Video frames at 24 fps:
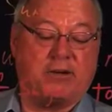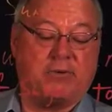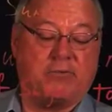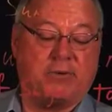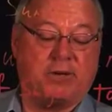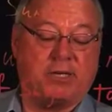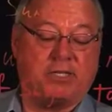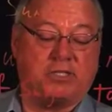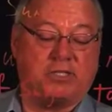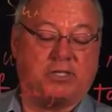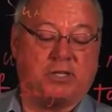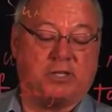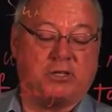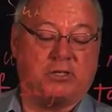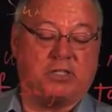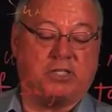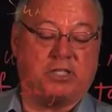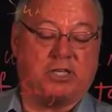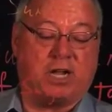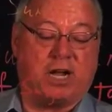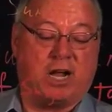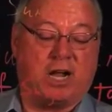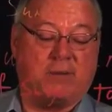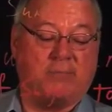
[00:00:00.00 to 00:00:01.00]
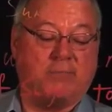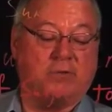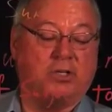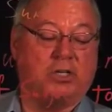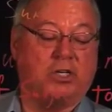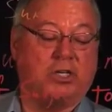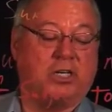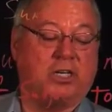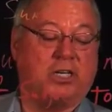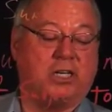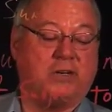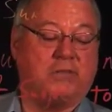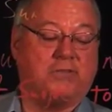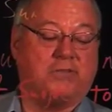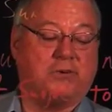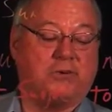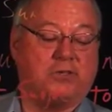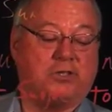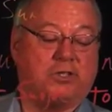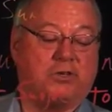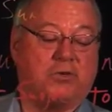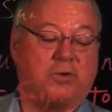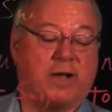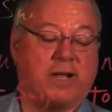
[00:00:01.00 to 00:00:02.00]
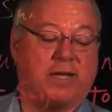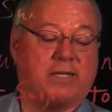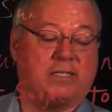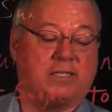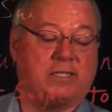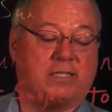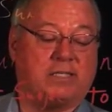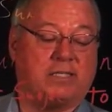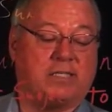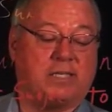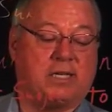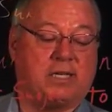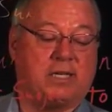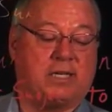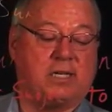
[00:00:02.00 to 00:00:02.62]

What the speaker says: research, I'm looking for trends